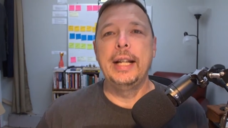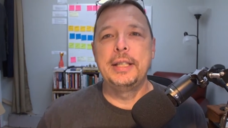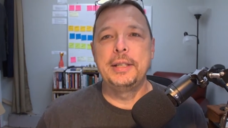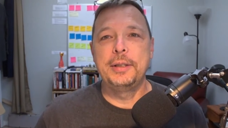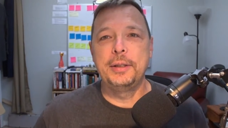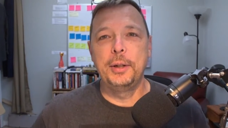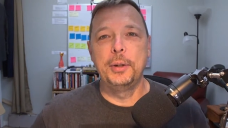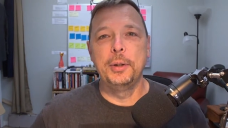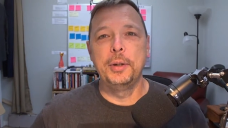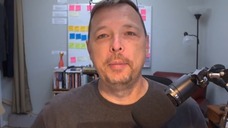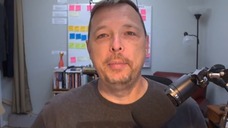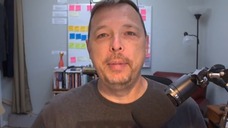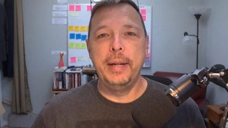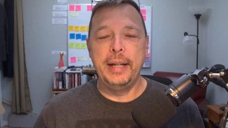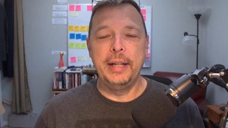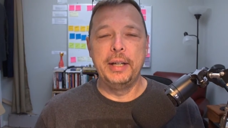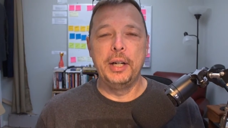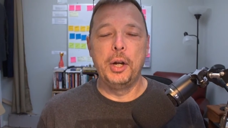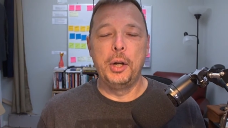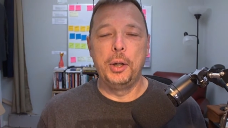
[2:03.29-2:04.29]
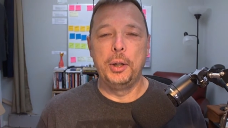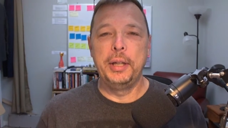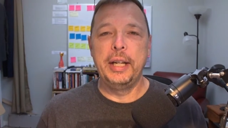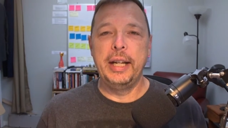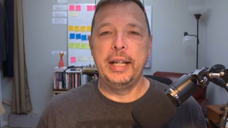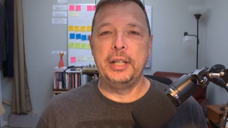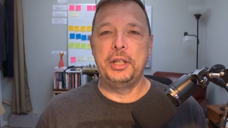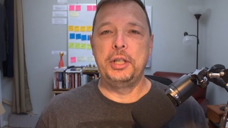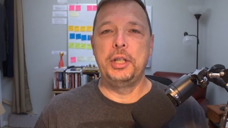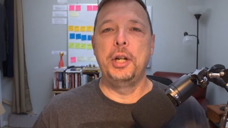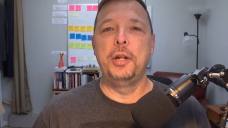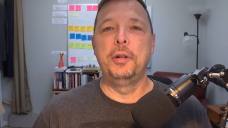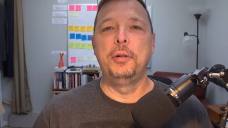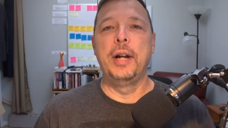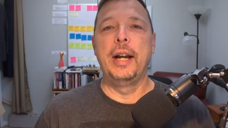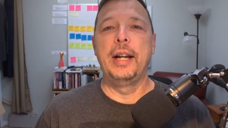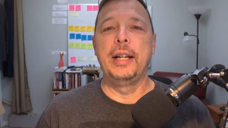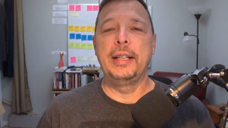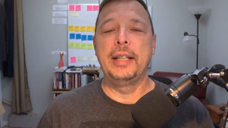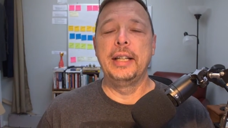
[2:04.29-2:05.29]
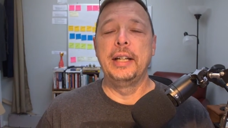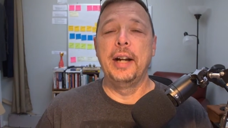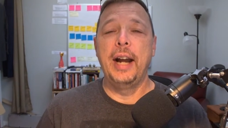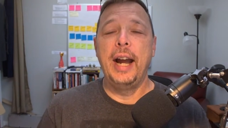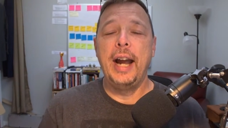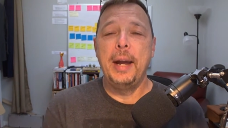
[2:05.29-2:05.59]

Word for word: that's going to be an all day show right there.